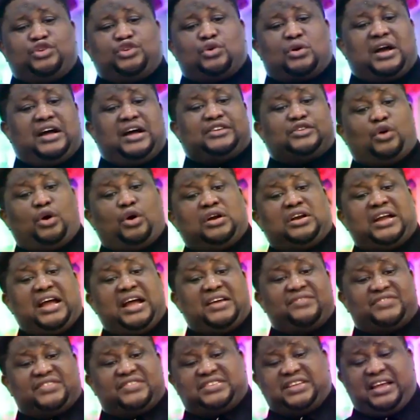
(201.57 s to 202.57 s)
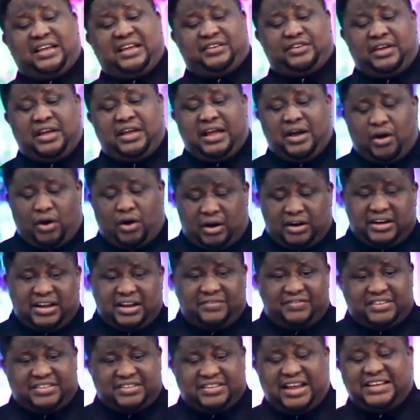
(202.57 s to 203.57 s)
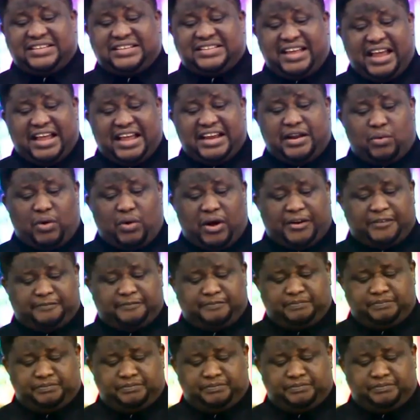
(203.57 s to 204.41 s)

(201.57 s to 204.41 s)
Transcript: you can't underemphasize anyone.